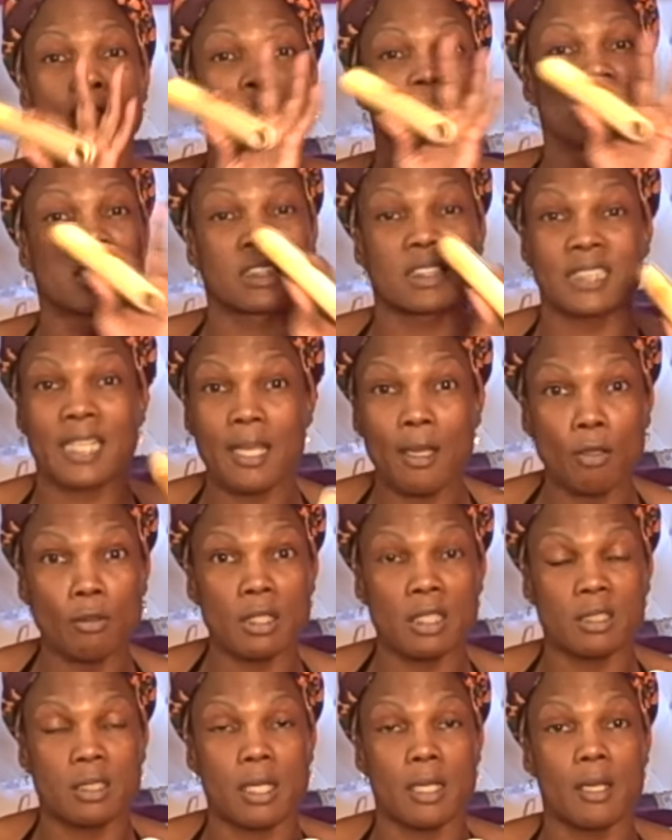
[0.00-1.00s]
and seal
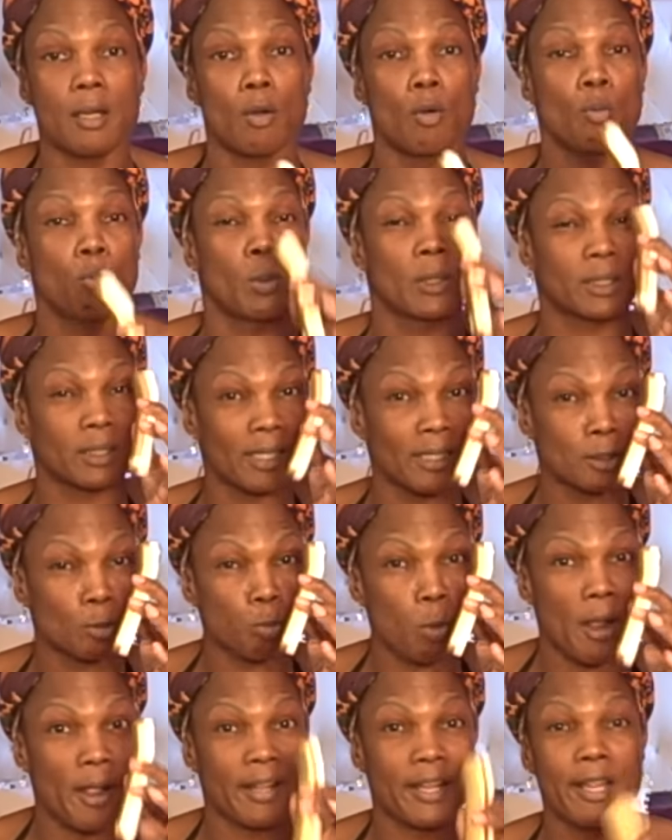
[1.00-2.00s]
the deal with this
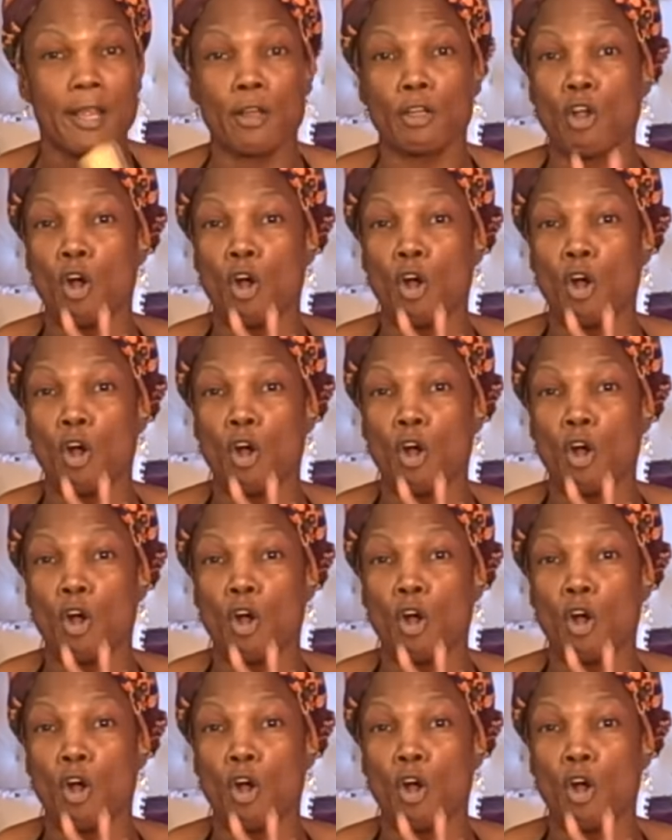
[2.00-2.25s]
right here,